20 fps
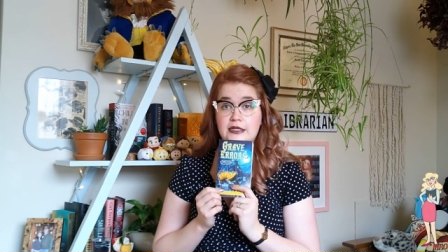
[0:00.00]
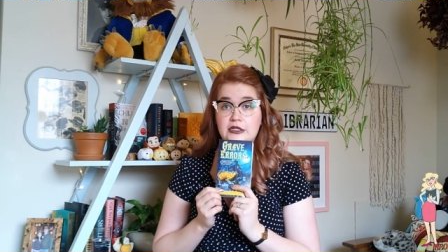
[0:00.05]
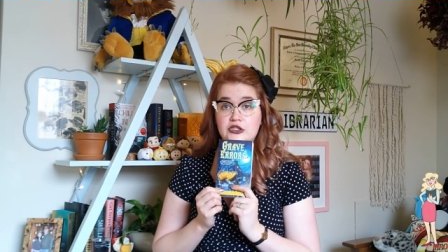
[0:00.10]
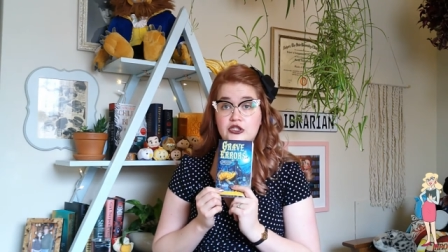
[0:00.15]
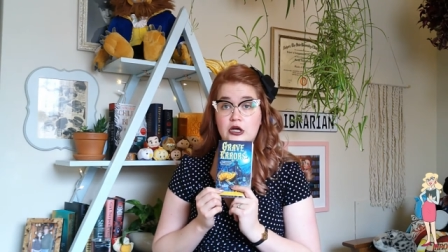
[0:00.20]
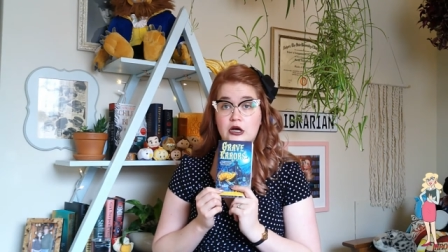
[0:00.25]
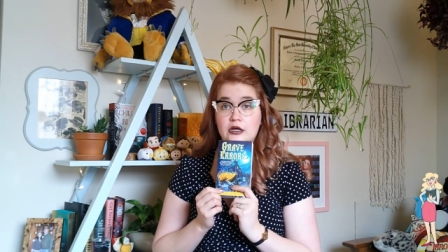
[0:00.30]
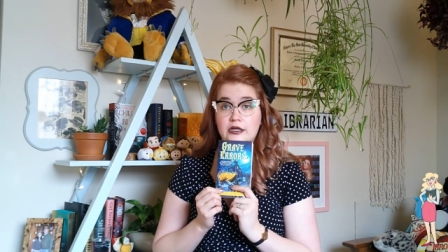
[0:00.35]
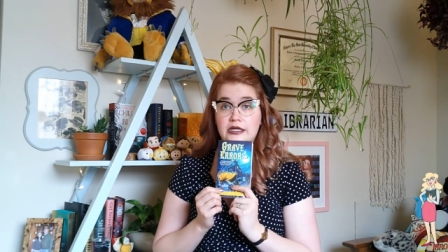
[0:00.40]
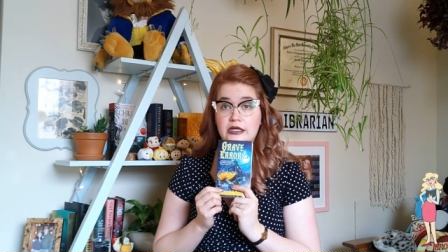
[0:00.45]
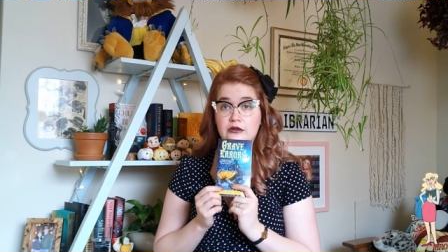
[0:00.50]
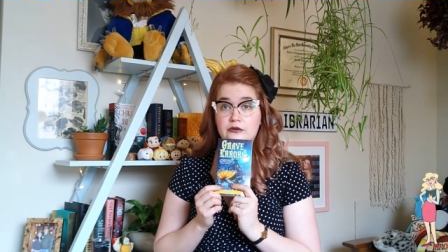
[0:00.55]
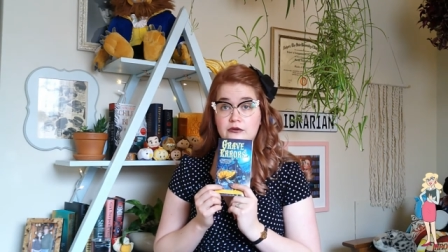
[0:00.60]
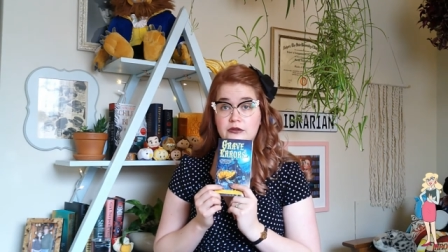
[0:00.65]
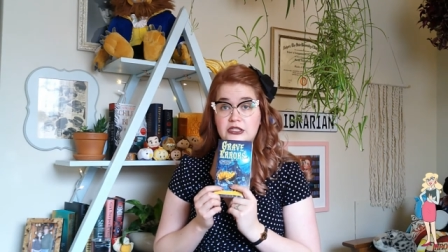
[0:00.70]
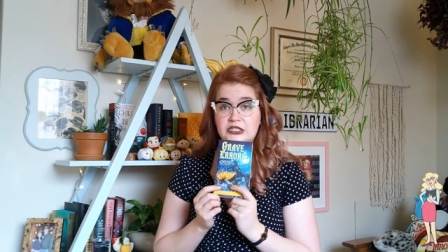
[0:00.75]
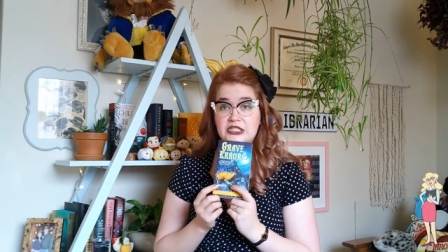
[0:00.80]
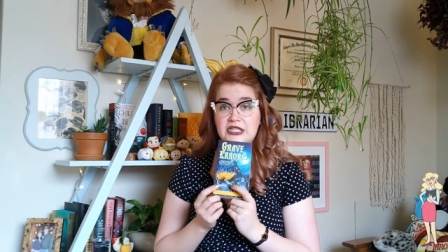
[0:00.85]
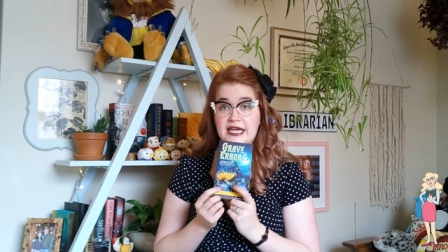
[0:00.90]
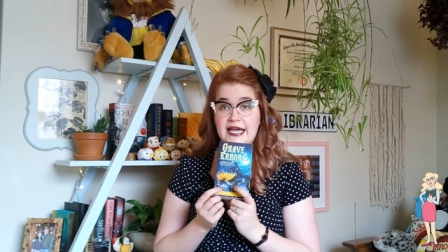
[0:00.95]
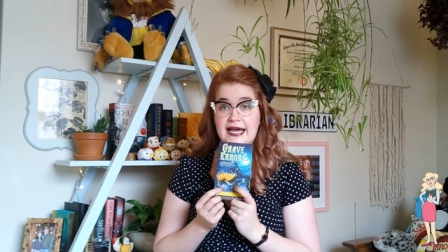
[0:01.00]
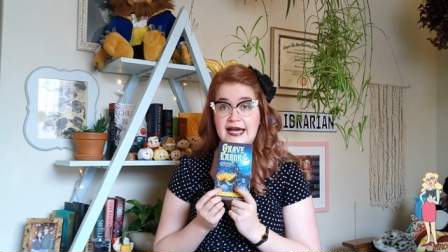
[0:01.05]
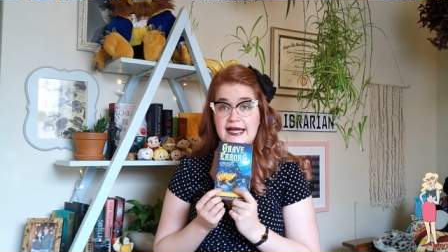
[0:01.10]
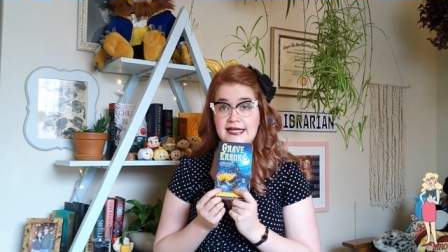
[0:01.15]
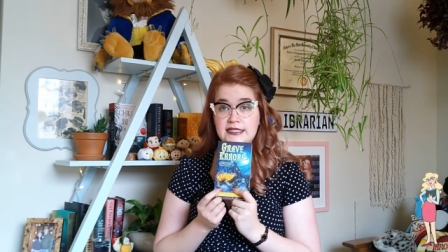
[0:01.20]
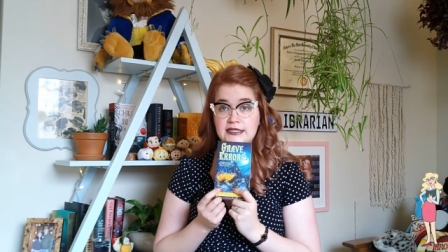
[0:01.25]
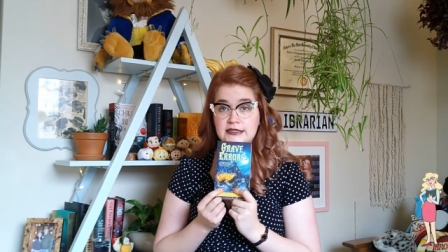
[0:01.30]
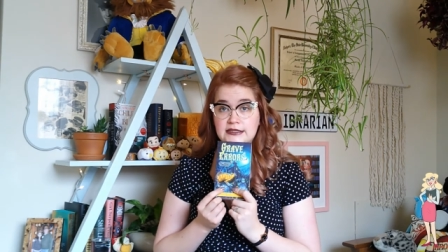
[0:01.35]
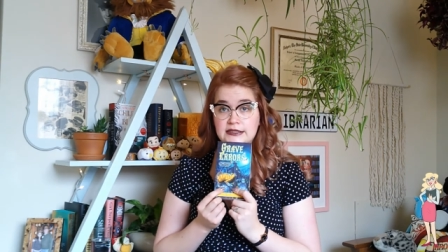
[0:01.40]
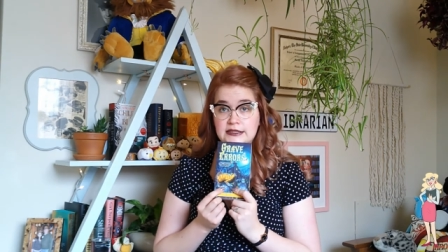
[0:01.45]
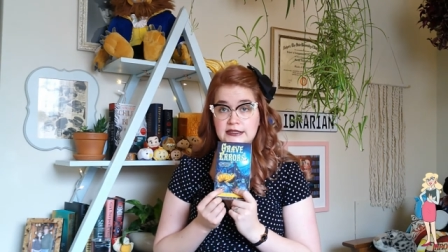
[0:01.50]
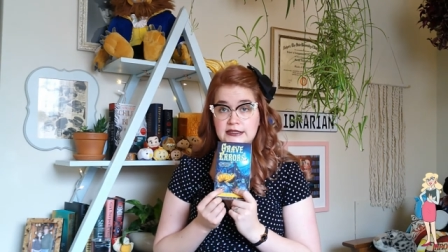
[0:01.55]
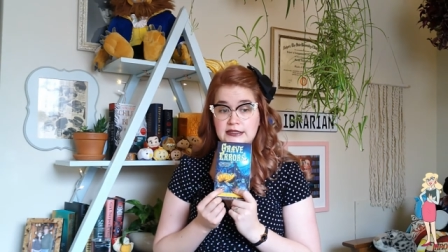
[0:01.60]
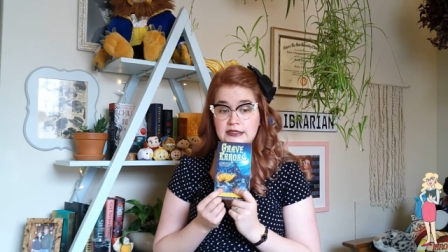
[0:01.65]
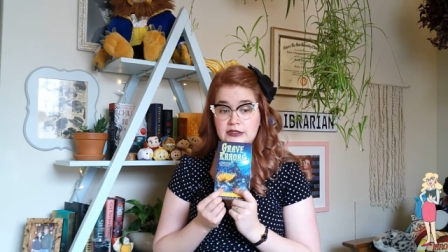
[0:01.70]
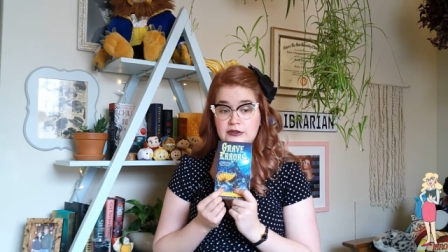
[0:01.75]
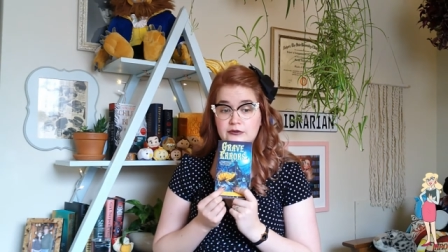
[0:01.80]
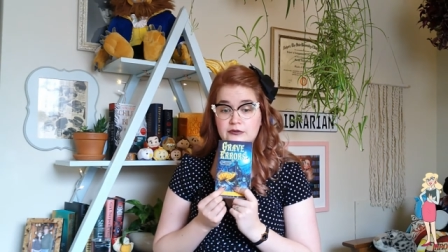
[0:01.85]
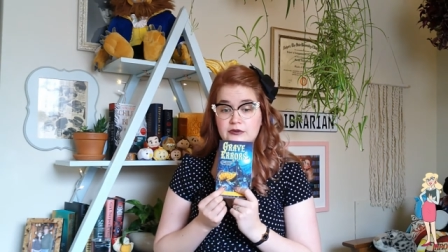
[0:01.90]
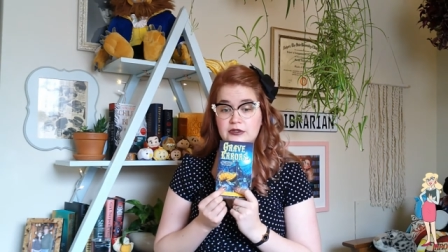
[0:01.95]
of chonky orange cat
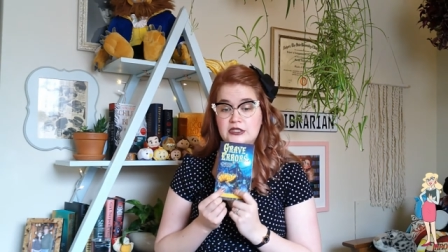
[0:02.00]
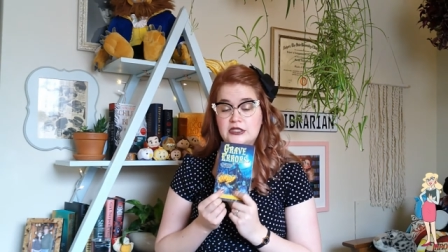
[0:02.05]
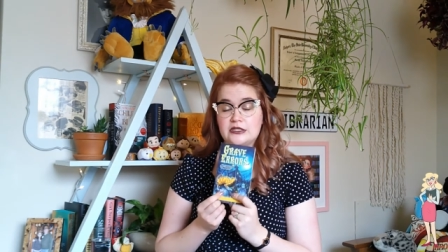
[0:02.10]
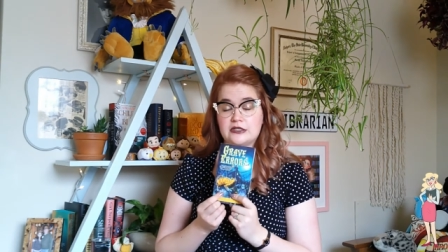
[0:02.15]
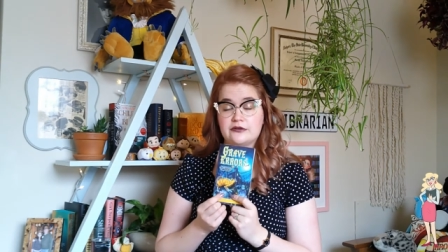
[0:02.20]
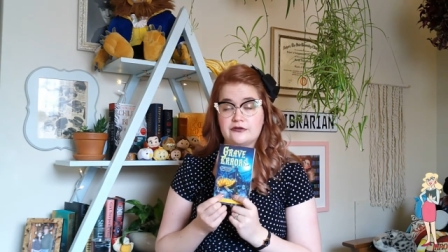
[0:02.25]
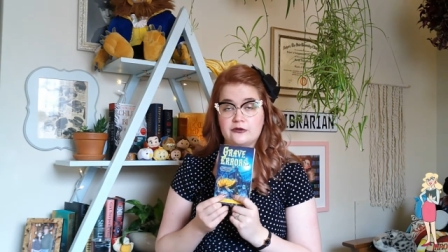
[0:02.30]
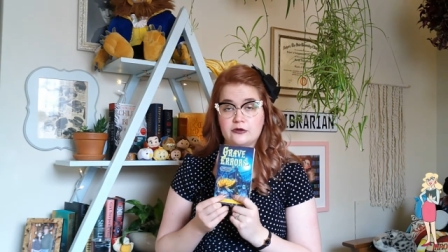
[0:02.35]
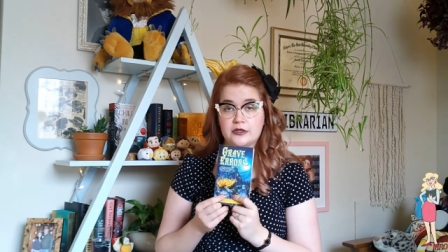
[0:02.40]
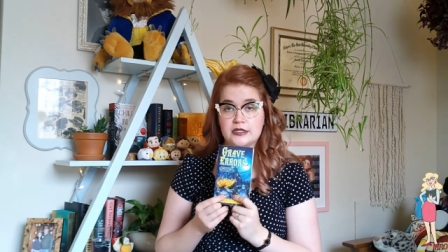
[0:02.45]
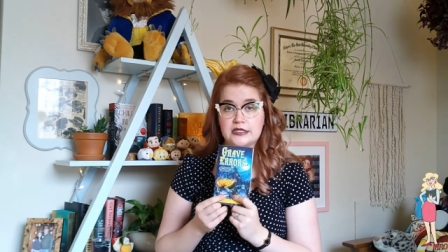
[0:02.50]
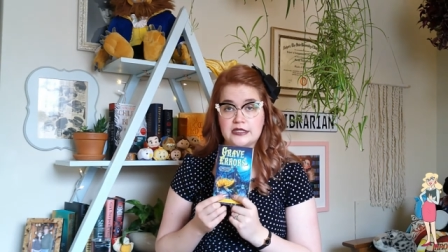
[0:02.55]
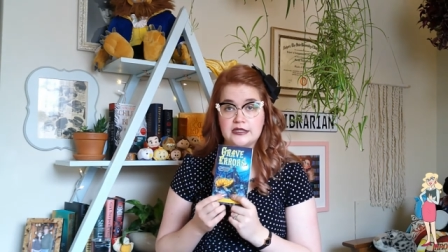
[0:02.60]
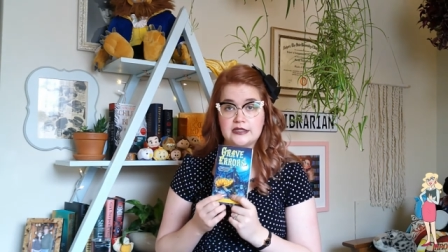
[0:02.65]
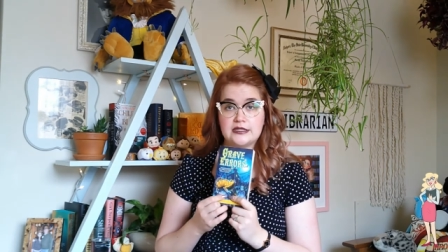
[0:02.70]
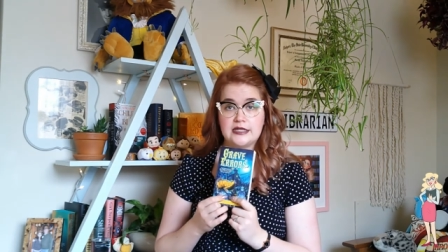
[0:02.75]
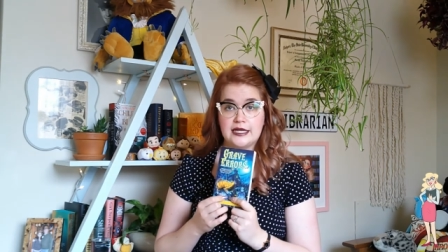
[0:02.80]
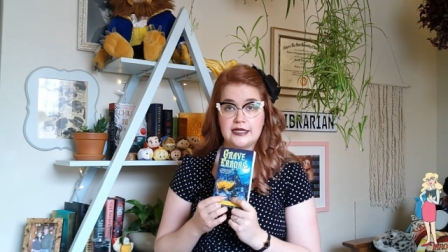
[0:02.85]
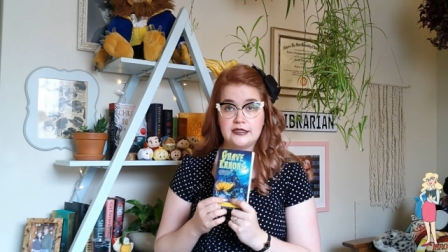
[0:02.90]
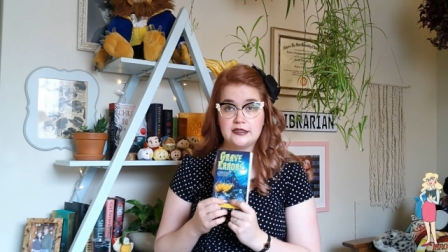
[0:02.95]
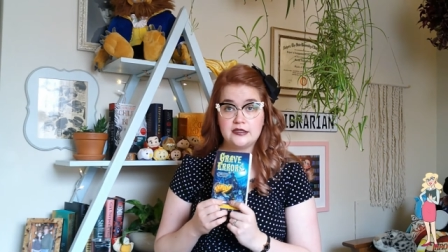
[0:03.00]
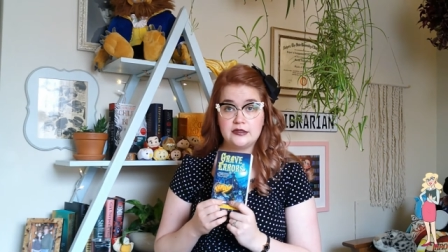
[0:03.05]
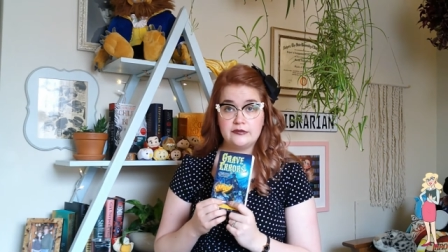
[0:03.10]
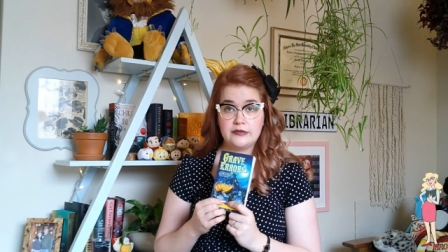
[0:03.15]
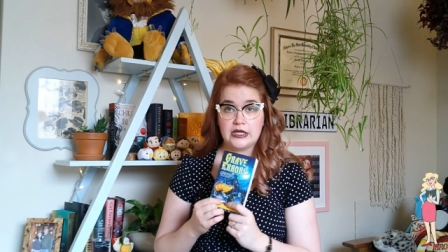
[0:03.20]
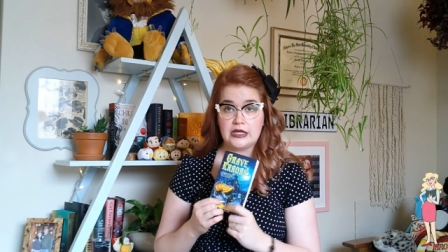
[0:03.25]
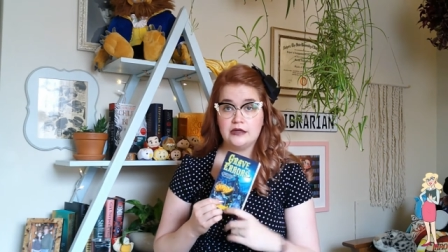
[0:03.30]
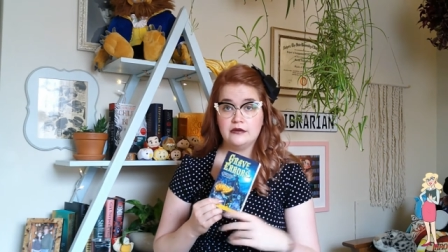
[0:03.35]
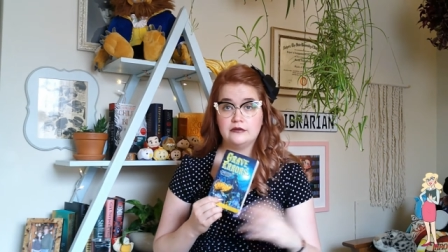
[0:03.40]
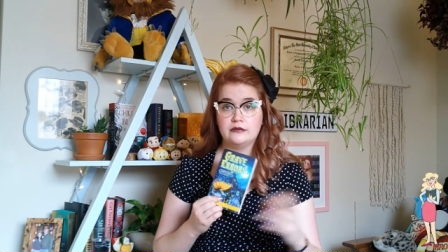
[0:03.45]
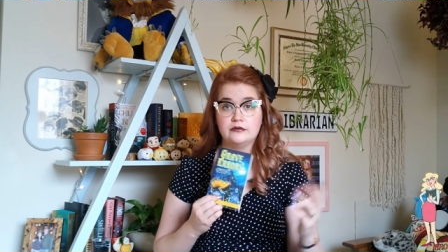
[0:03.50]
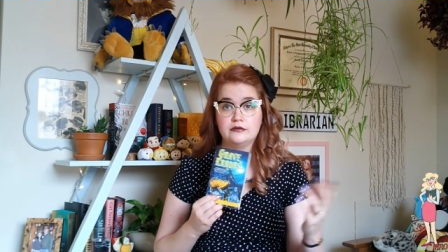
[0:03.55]
which is of course exciting to me.